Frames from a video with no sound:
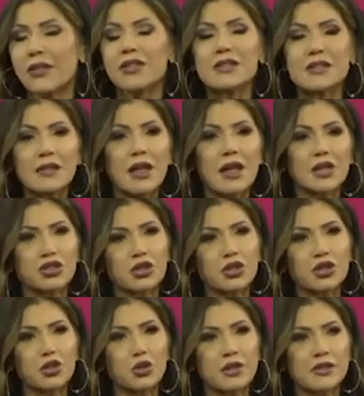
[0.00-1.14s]
This election,
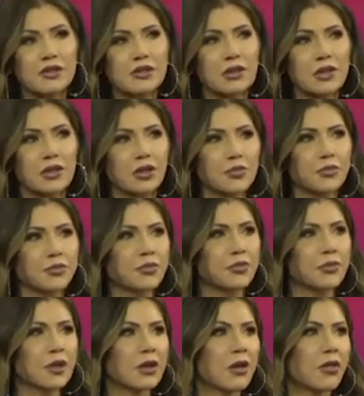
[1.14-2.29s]
the choice is clear.
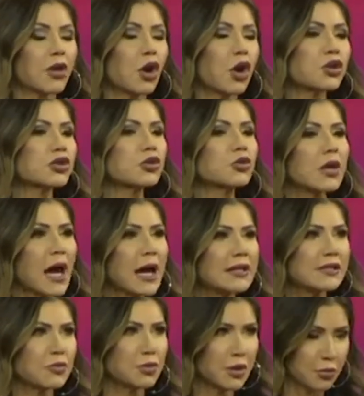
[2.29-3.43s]
There are two
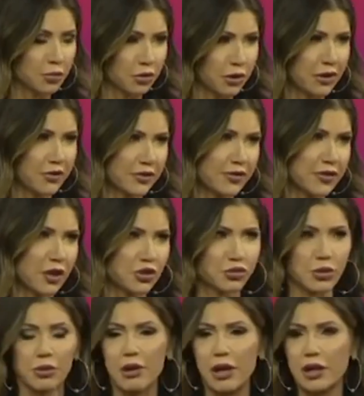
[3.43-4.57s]
kinds of people in this
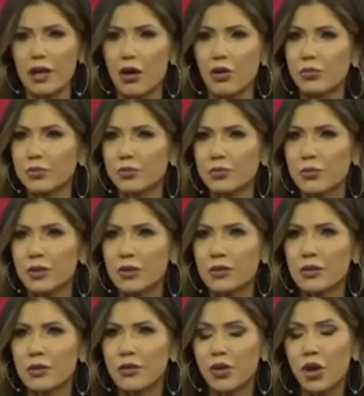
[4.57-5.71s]
country right now.
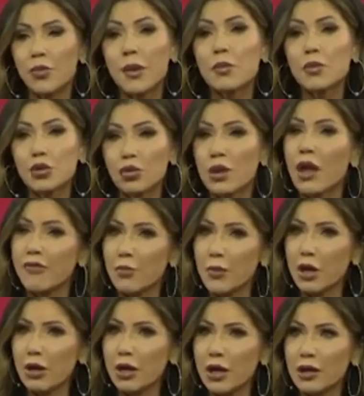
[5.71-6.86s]
There are people who love
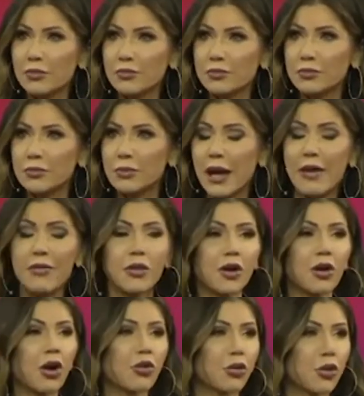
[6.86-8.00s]
America, and
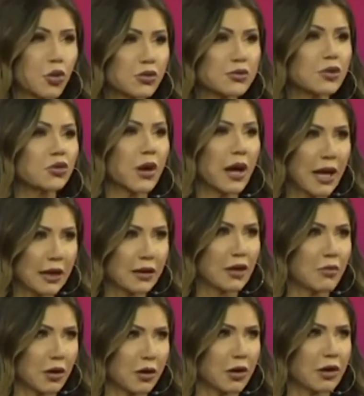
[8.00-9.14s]
there are those who hate
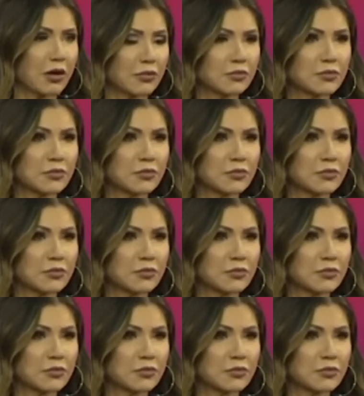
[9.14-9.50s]
America.